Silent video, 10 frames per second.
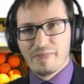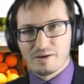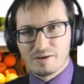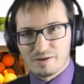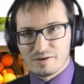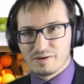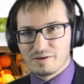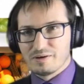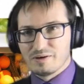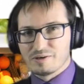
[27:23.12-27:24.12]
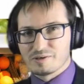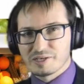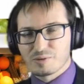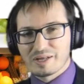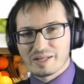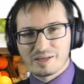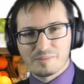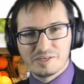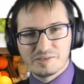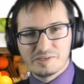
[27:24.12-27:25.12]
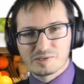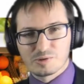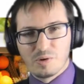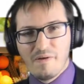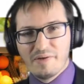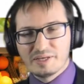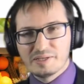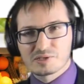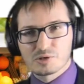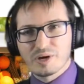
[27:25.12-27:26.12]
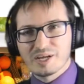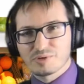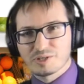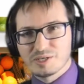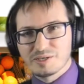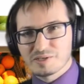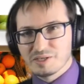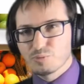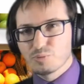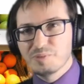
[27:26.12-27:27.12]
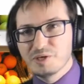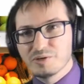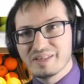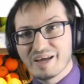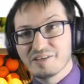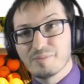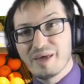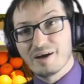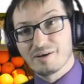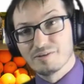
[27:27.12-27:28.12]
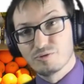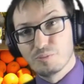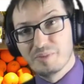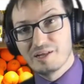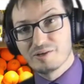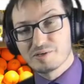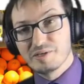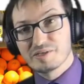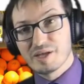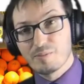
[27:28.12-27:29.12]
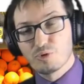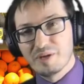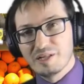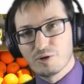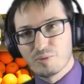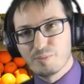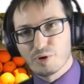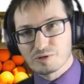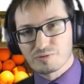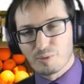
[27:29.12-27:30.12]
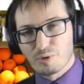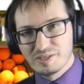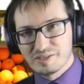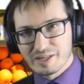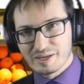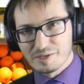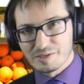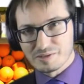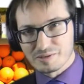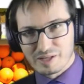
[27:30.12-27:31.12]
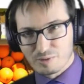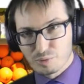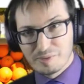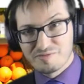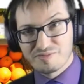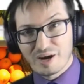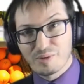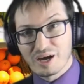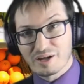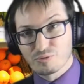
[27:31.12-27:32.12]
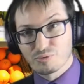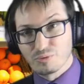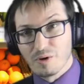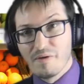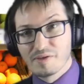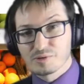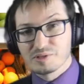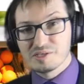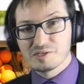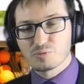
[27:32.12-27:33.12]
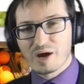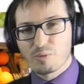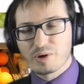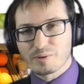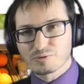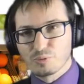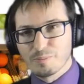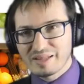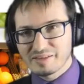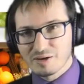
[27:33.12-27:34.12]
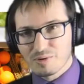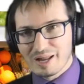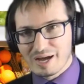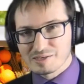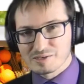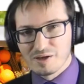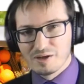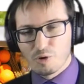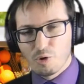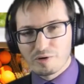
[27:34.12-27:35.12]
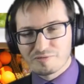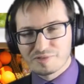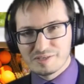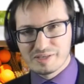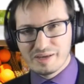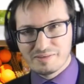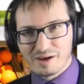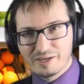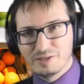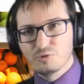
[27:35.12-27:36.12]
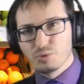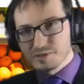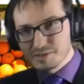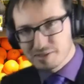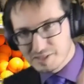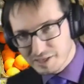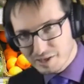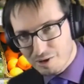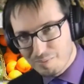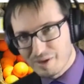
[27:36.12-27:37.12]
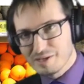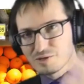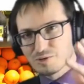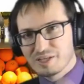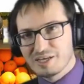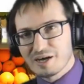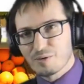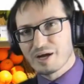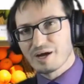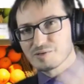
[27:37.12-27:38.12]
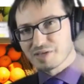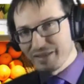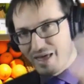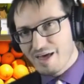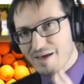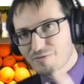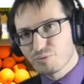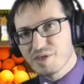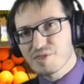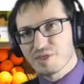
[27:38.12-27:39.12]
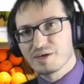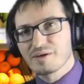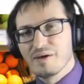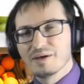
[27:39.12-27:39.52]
SQL databases. So it's so heterogeneous, it would be a nightmare to build a system, to build the reports from all these databases. That would be very hard to do. So this is why we want to materialize all of this data into a single place, the data warehouse, and everything